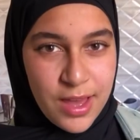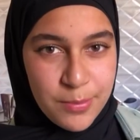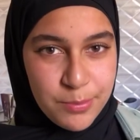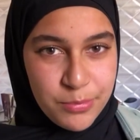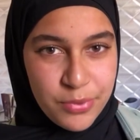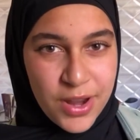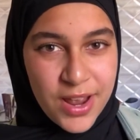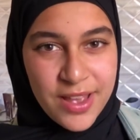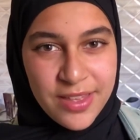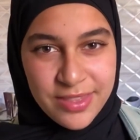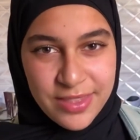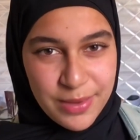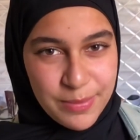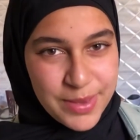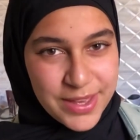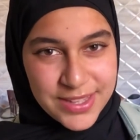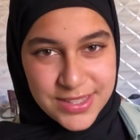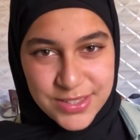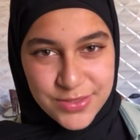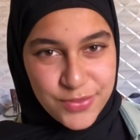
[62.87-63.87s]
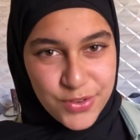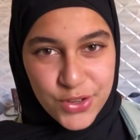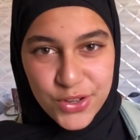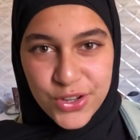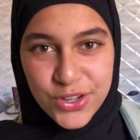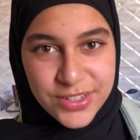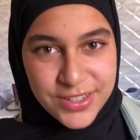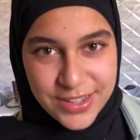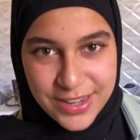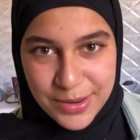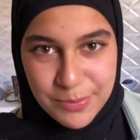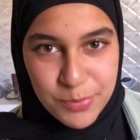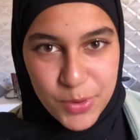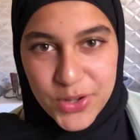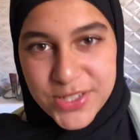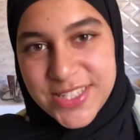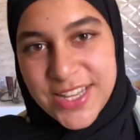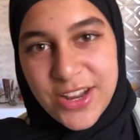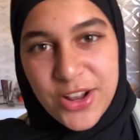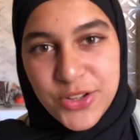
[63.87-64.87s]
brand that makes food, and
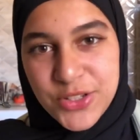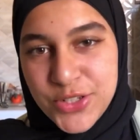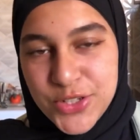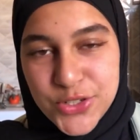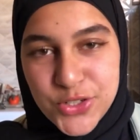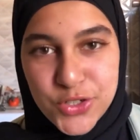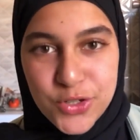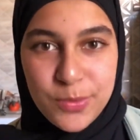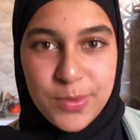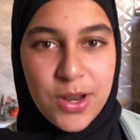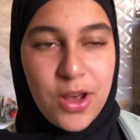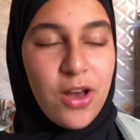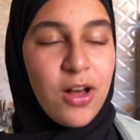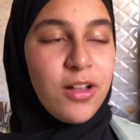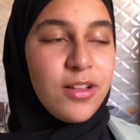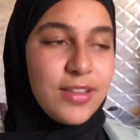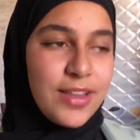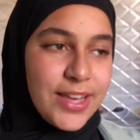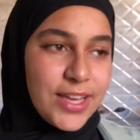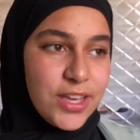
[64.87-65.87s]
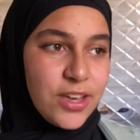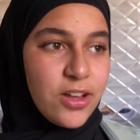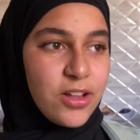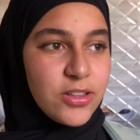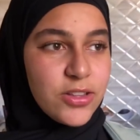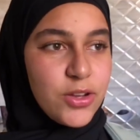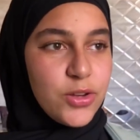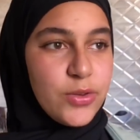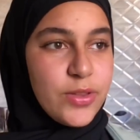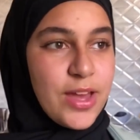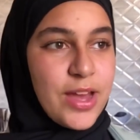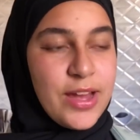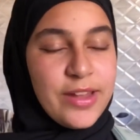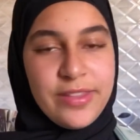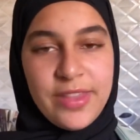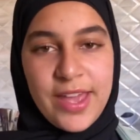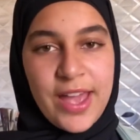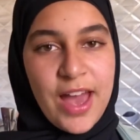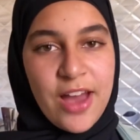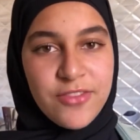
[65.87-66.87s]
posted on YouTube and all, like y'all know that, and
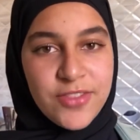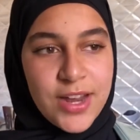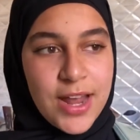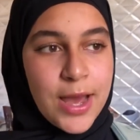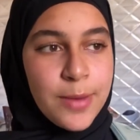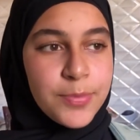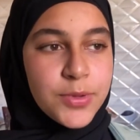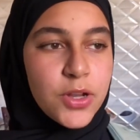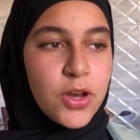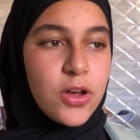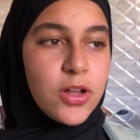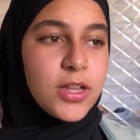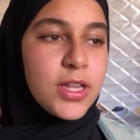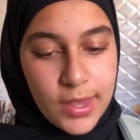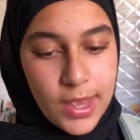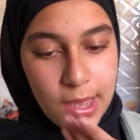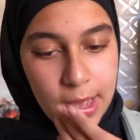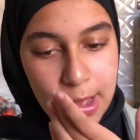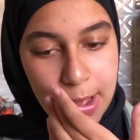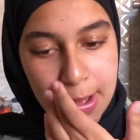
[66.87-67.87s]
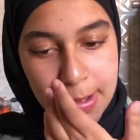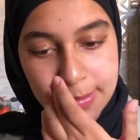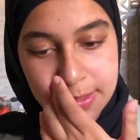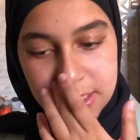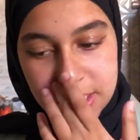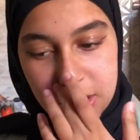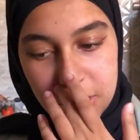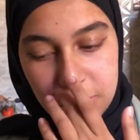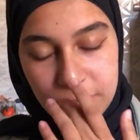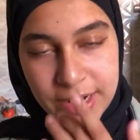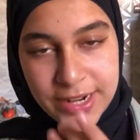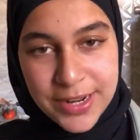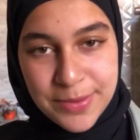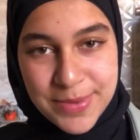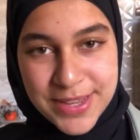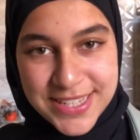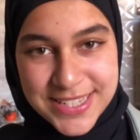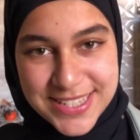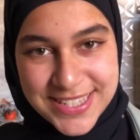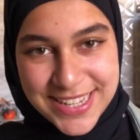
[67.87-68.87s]
they have an app and all. So we're gonna
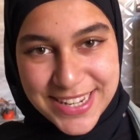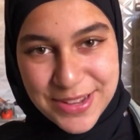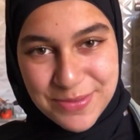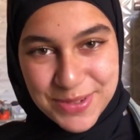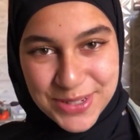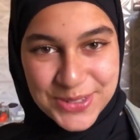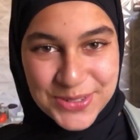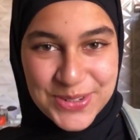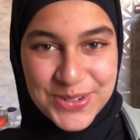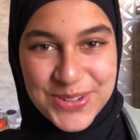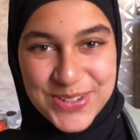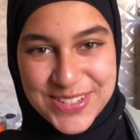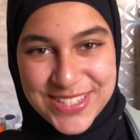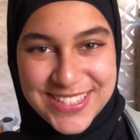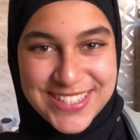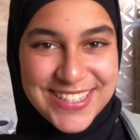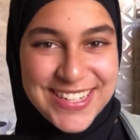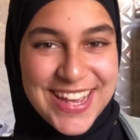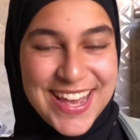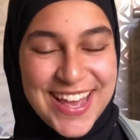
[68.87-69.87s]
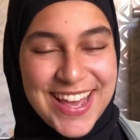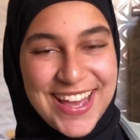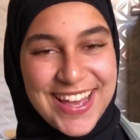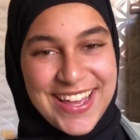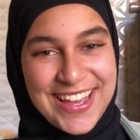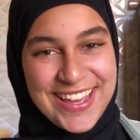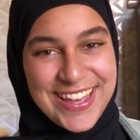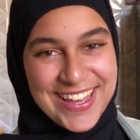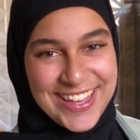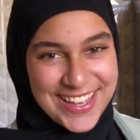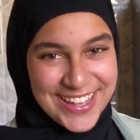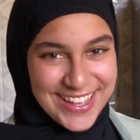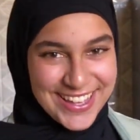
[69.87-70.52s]
make cinnamon rolls today.